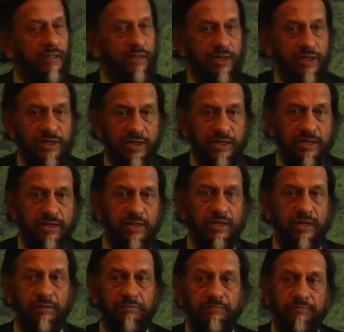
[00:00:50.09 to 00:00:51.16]
This is
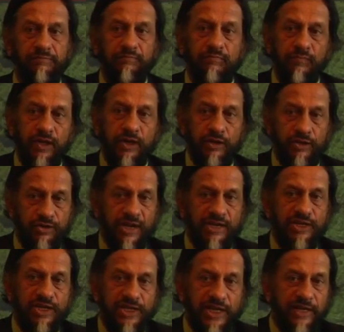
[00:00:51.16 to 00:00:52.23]
a
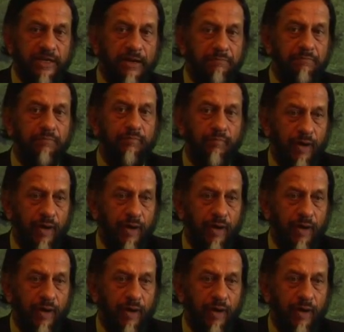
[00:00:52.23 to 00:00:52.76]
trust set up